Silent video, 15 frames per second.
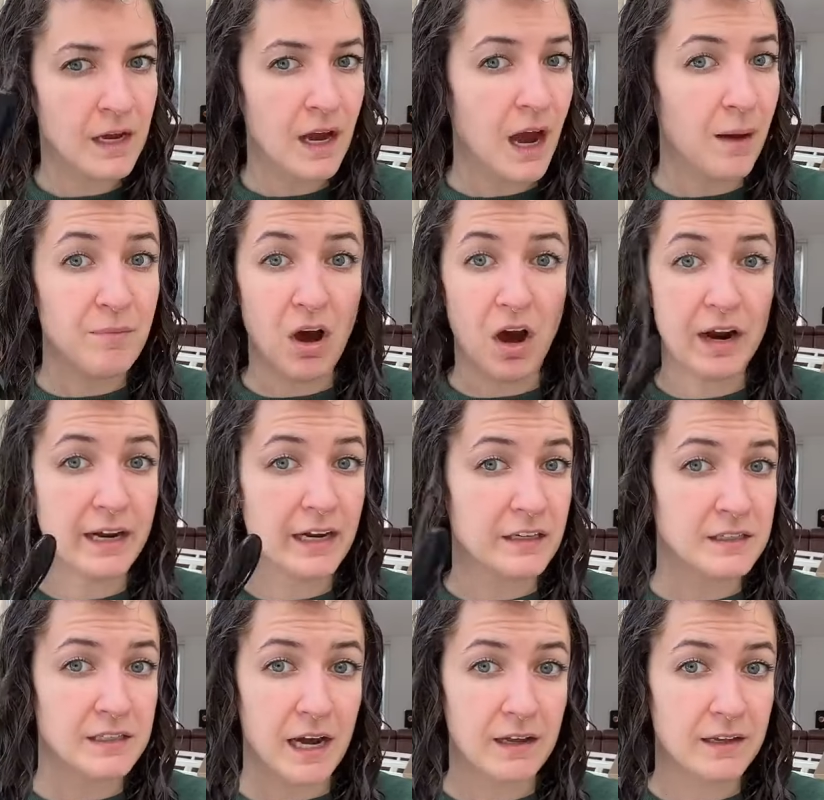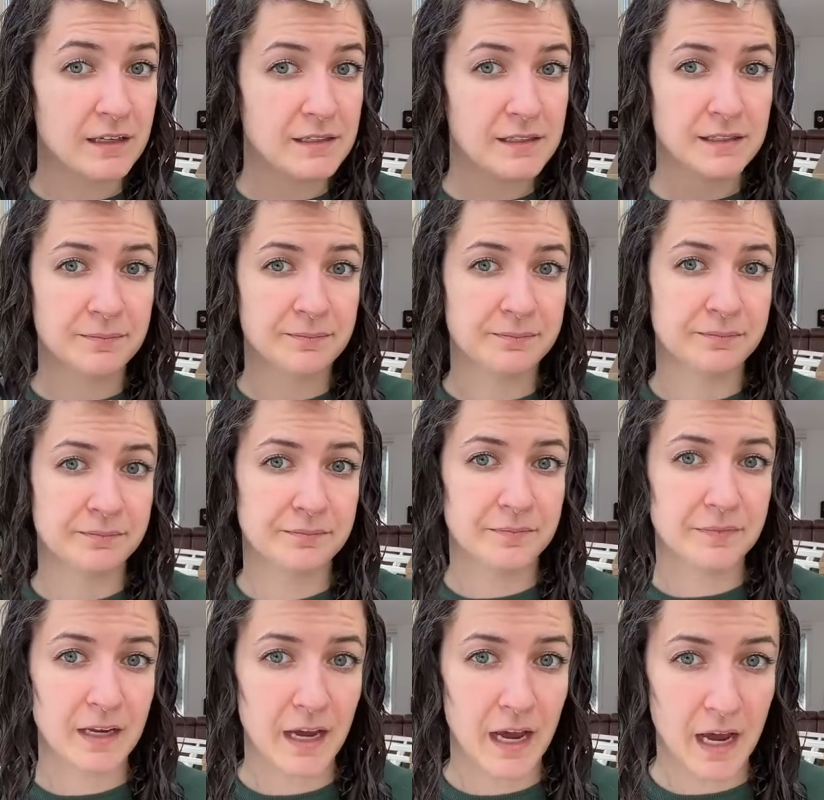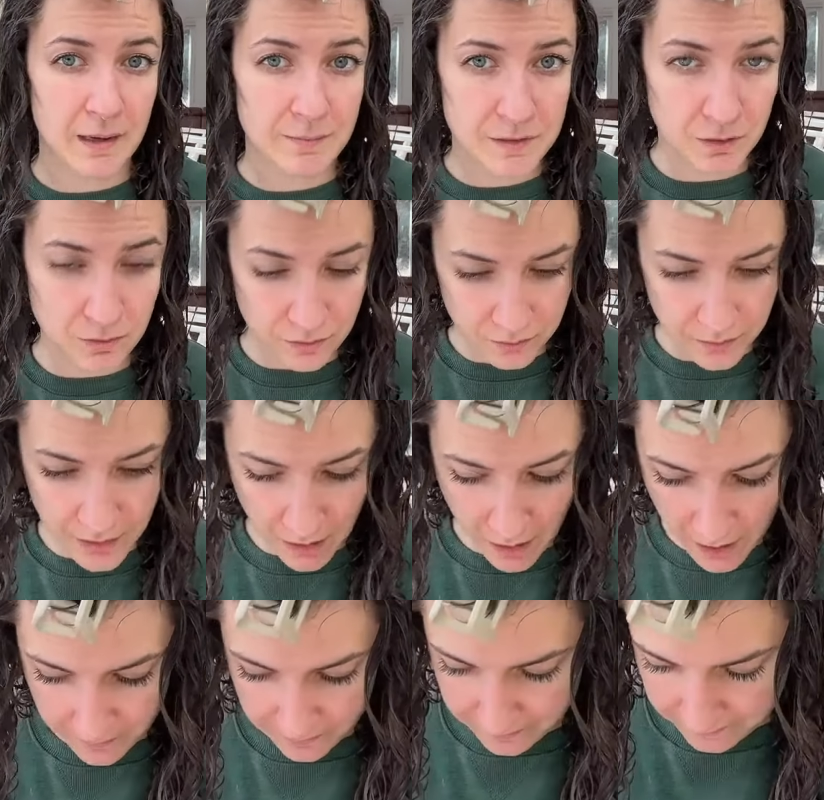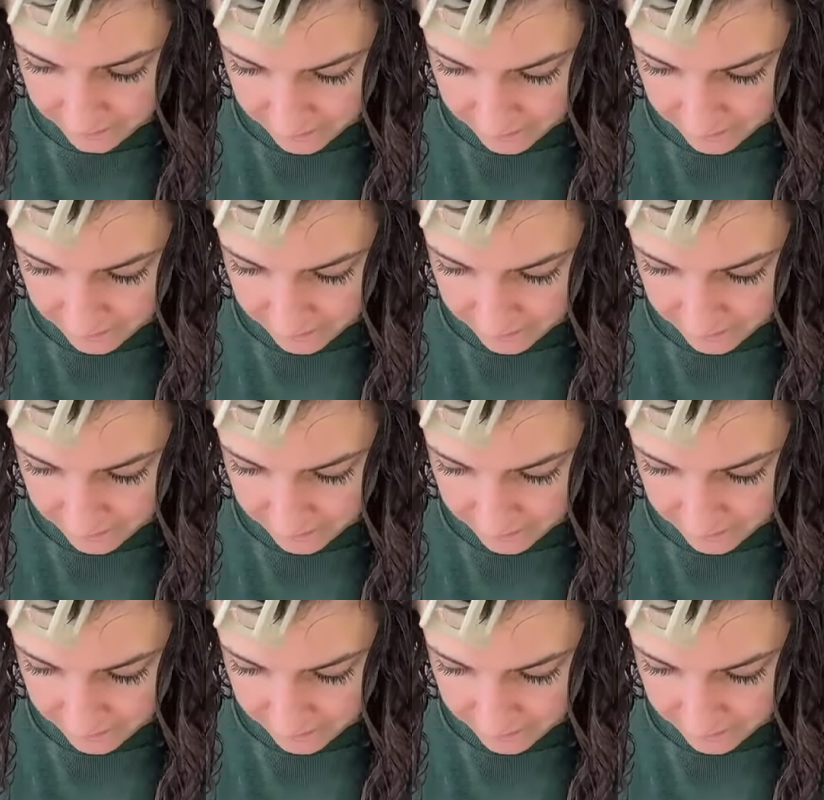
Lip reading: I'm not a hairstylist. Absolutely not.